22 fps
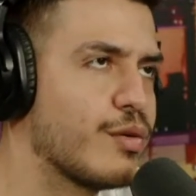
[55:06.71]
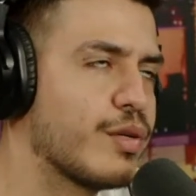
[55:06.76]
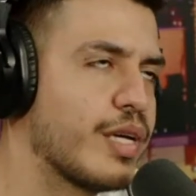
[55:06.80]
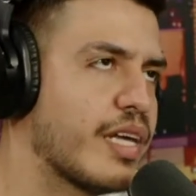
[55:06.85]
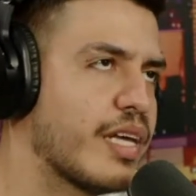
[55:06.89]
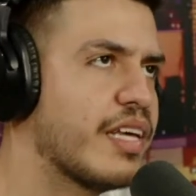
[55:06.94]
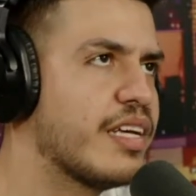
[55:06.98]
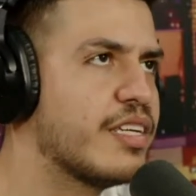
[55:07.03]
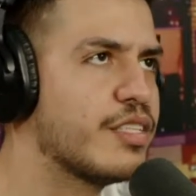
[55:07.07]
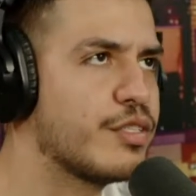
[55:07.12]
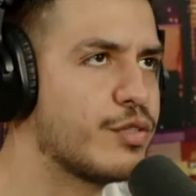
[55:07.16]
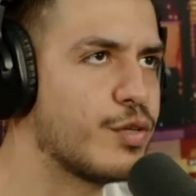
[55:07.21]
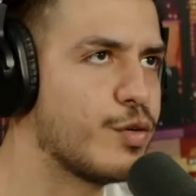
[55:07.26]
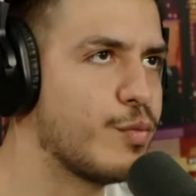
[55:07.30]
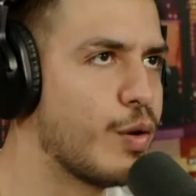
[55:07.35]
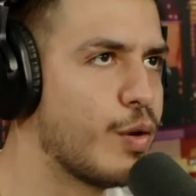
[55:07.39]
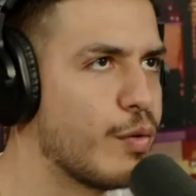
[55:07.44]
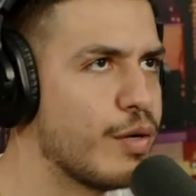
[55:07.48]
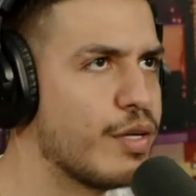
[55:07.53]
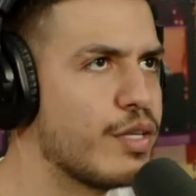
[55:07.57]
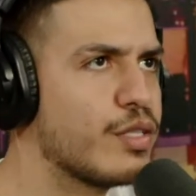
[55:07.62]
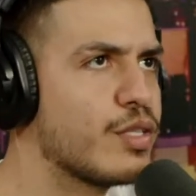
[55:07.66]
Yeah, that is true,
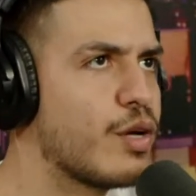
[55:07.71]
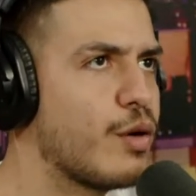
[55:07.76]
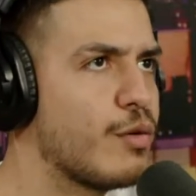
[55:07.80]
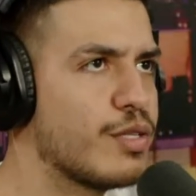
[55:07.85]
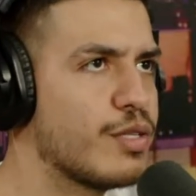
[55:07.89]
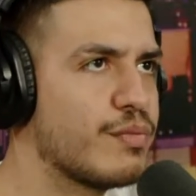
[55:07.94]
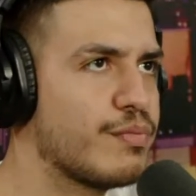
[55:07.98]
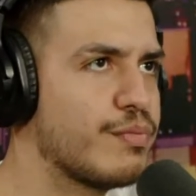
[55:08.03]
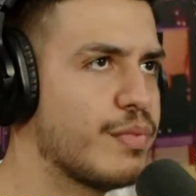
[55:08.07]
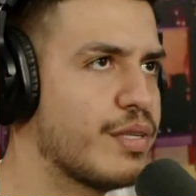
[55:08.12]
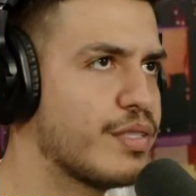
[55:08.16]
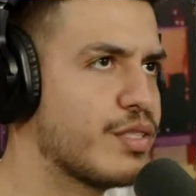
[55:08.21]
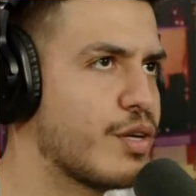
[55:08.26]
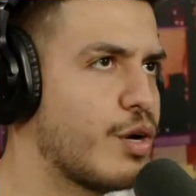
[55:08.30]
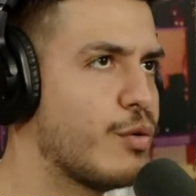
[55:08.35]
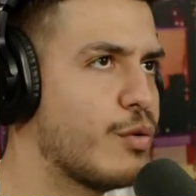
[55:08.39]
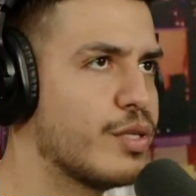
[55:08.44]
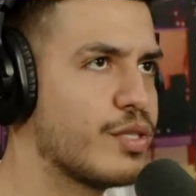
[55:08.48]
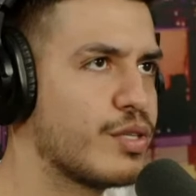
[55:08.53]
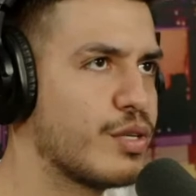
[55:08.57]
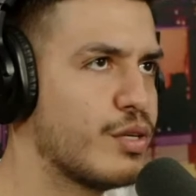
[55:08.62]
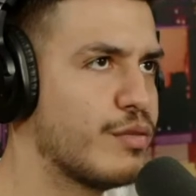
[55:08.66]
bro. It's
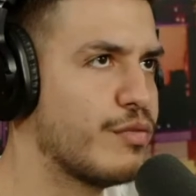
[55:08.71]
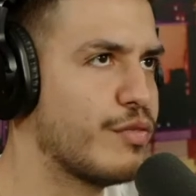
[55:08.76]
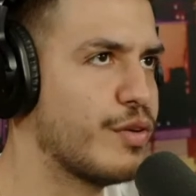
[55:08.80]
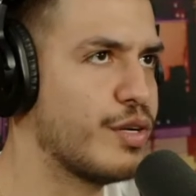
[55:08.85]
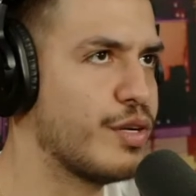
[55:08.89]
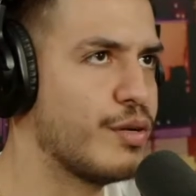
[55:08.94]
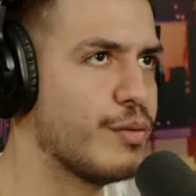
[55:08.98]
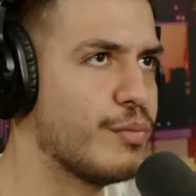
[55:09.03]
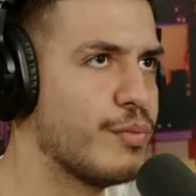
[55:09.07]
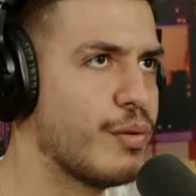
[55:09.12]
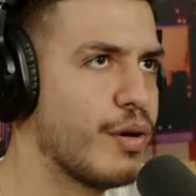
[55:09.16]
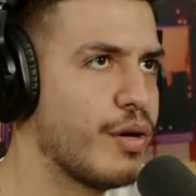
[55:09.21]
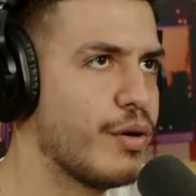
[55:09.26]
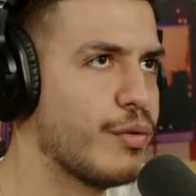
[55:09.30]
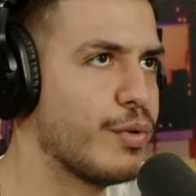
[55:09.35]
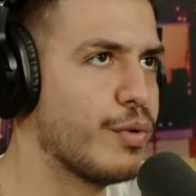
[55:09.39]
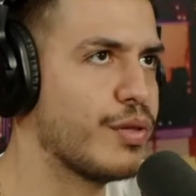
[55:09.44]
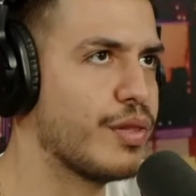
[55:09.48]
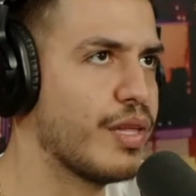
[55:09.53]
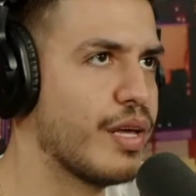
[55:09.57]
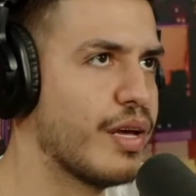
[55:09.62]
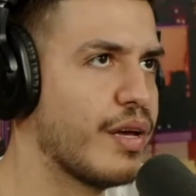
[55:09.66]
always good for you to play
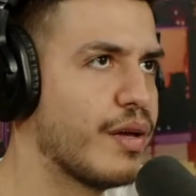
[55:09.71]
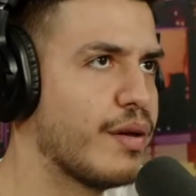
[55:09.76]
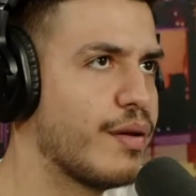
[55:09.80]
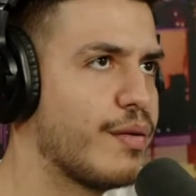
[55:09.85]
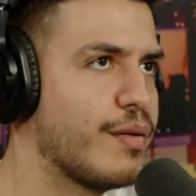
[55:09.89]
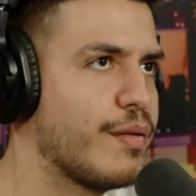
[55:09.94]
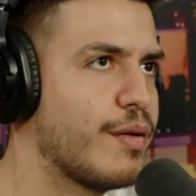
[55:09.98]
with that.